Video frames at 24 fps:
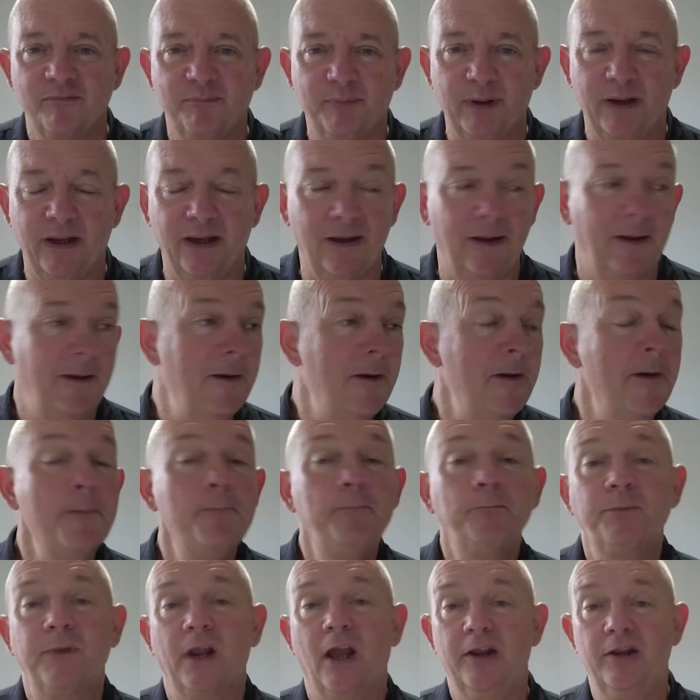of beer,
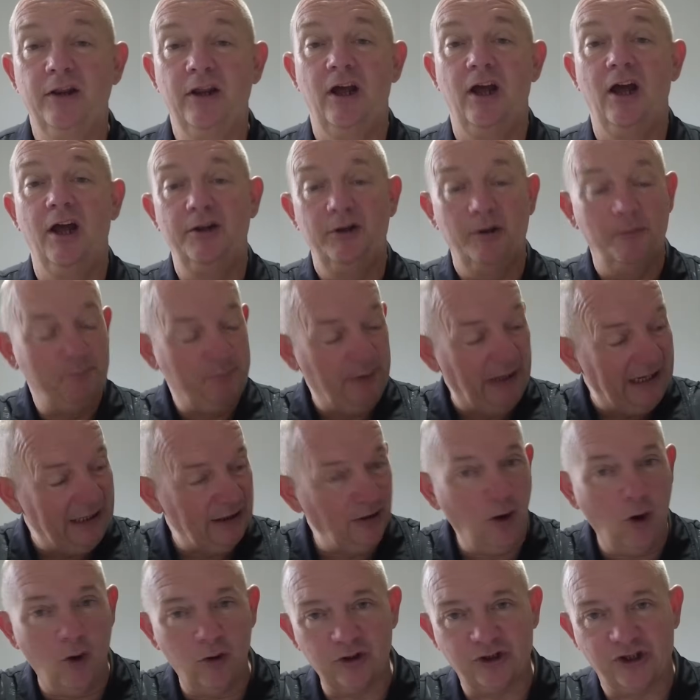and the big
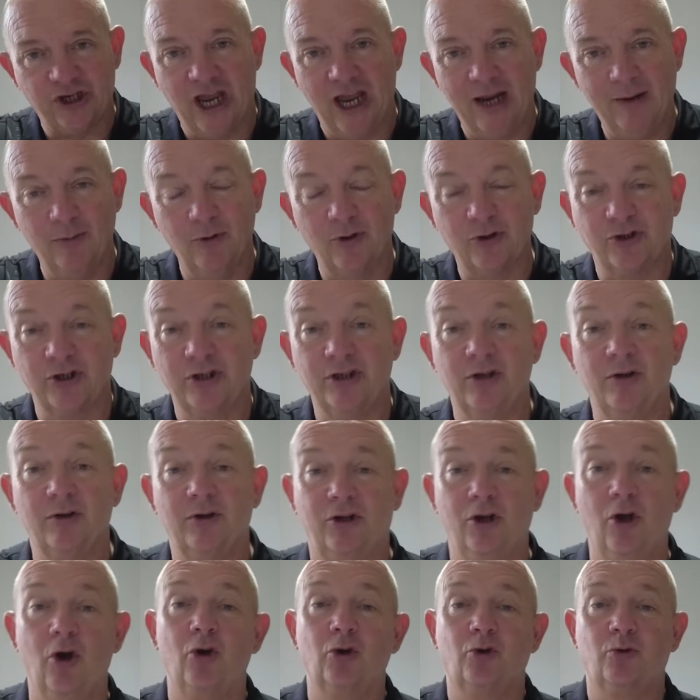long tables, and the
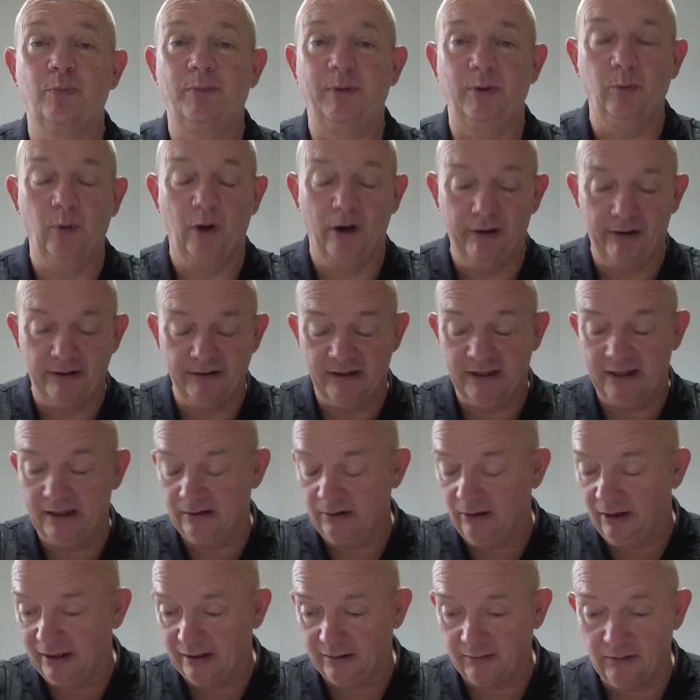girls would be wearing
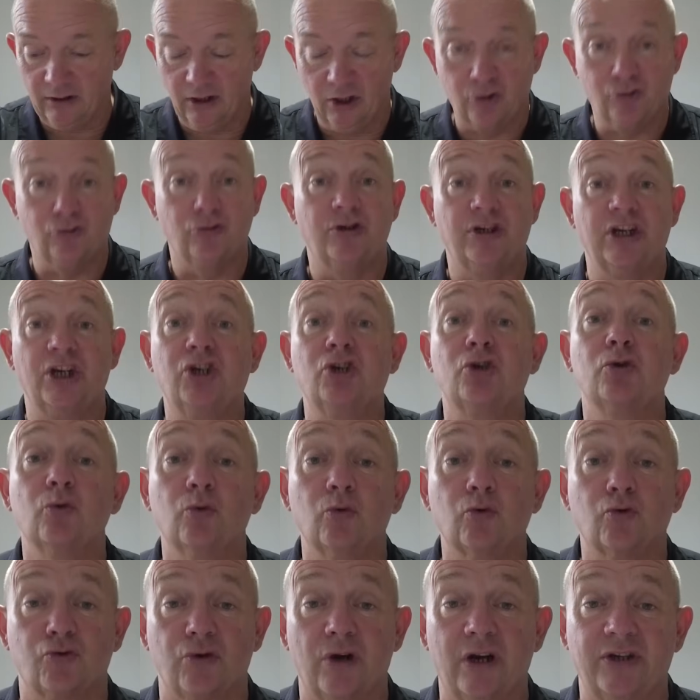their, like,
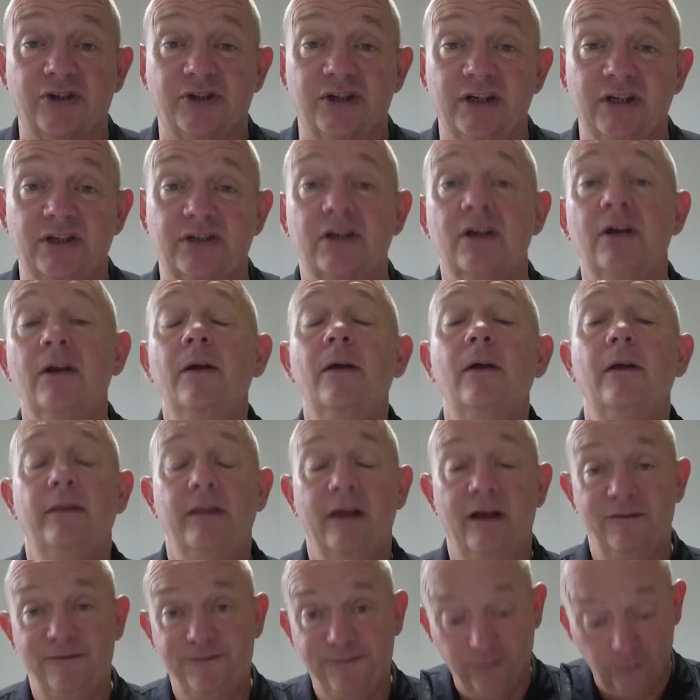traditional dresses,
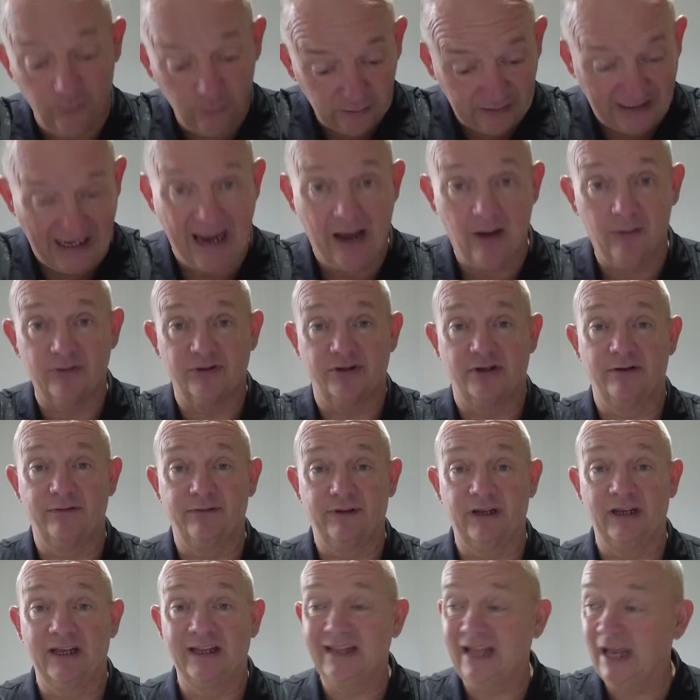their full gowns and
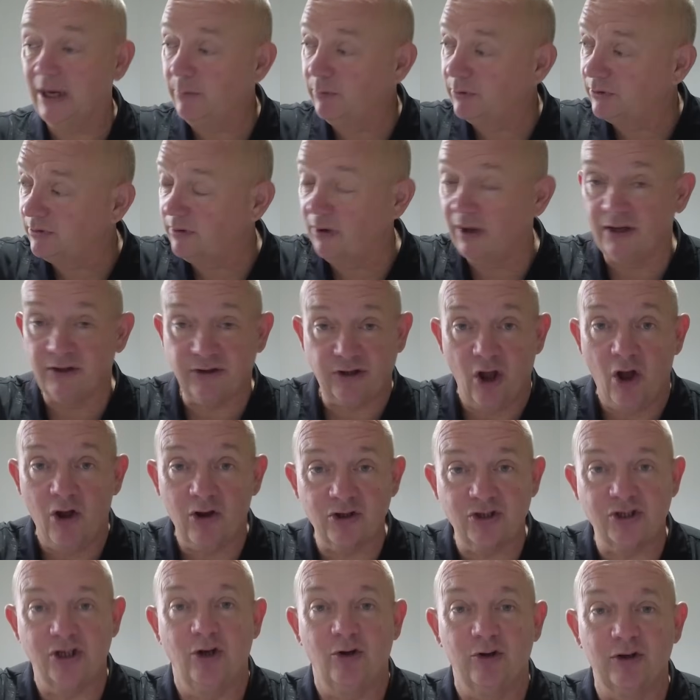everything, and they would, like,
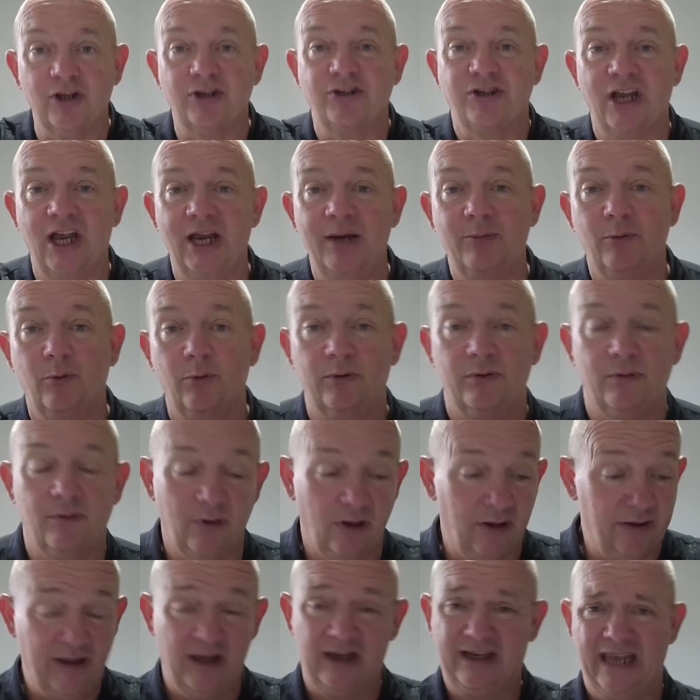dance along the table, and
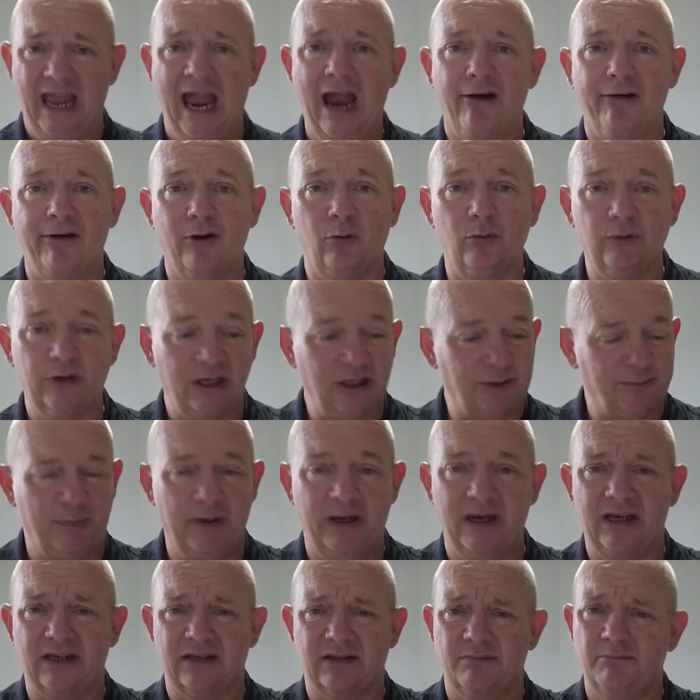they'd carry all these
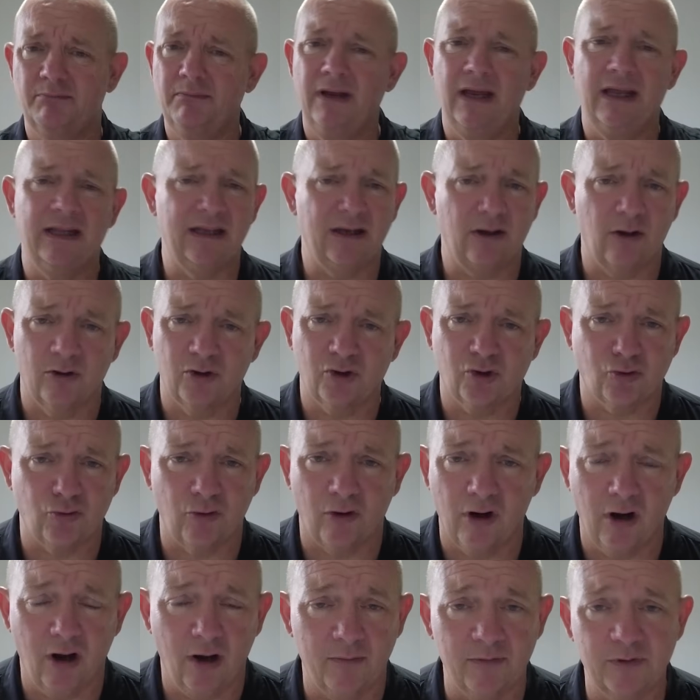beers. Man, they got
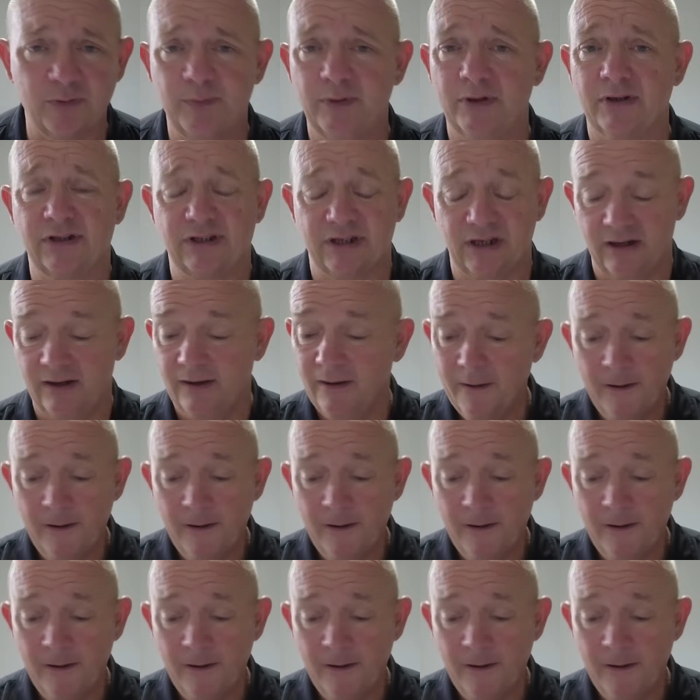strong arms. But,